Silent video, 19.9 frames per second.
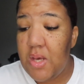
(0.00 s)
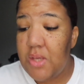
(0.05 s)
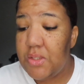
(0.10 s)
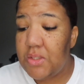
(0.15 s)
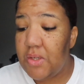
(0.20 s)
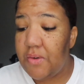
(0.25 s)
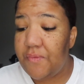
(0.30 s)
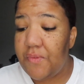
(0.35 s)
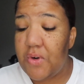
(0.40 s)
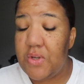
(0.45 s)

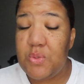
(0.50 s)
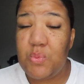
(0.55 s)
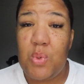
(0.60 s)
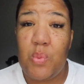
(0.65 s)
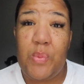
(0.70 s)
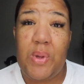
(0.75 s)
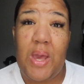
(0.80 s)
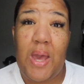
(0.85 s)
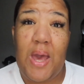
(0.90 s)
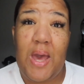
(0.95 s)
So first
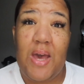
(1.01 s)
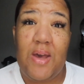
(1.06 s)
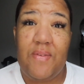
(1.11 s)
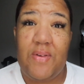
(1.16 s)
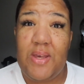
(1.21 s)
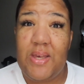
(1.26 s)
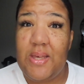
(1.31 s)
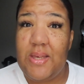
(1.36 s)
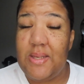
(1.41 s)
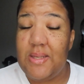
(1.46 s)
one we
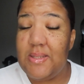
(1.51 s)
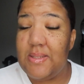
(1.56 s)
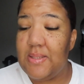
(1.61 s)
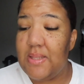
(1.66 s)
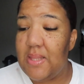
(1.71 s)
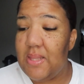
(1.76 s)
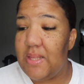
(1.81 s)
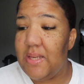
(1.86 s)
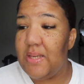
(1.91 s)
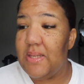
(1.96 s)
have is
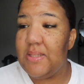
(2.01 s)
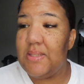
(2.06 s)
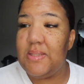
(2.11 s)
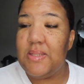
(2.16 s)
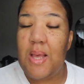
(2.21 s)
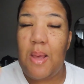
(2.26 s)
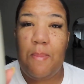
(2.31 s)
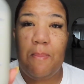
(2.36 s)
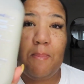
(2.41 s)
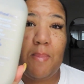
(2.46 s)
this
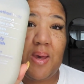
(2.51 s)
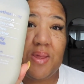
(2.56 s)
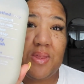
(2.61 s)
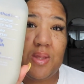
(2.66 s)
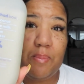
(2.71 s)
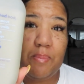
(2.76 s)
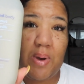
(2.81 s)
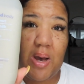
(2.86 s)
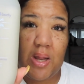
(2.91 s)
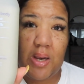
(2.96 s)

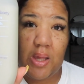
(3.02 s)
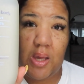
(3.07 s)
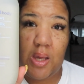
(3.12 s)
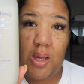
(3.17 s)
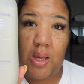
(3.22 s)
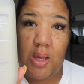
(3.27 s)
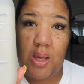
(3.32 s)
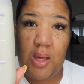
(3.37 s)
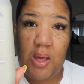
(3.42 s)
Method Body.